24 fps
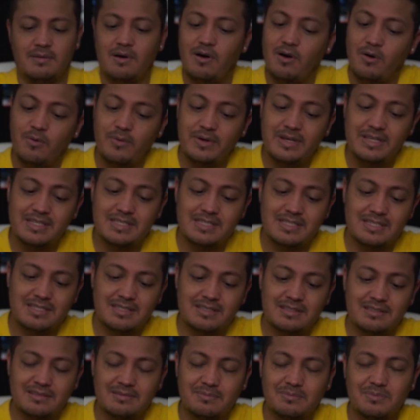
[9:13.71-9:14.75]

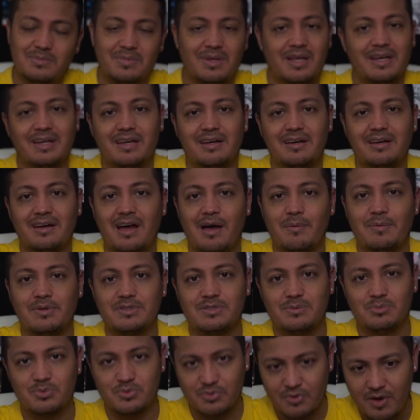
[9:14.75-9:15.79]
Always like, comment,
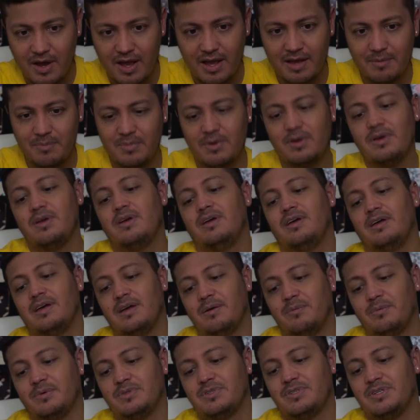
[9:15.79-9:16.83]
subscribe,
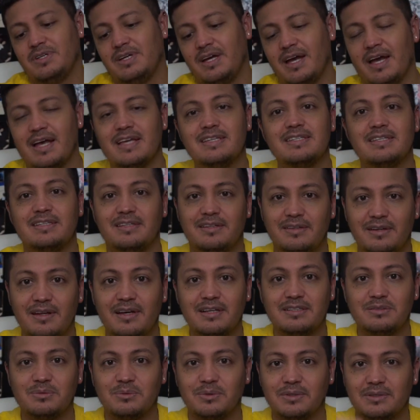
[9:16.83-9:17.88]
and we'll see you guys in the
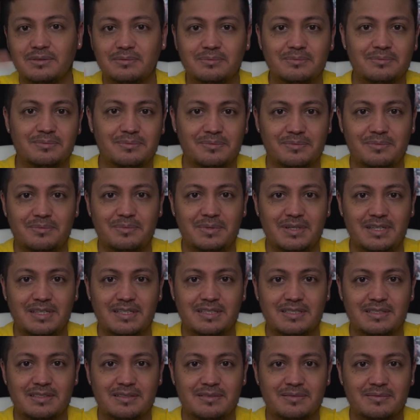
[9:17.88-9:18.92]
next one.
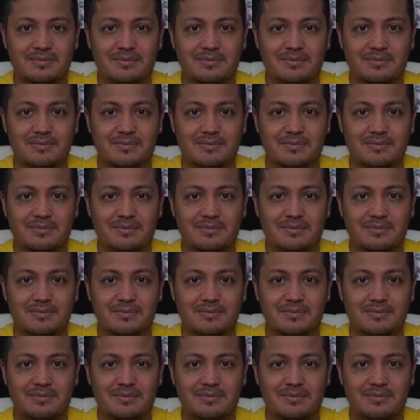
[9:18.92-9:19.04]
Peace.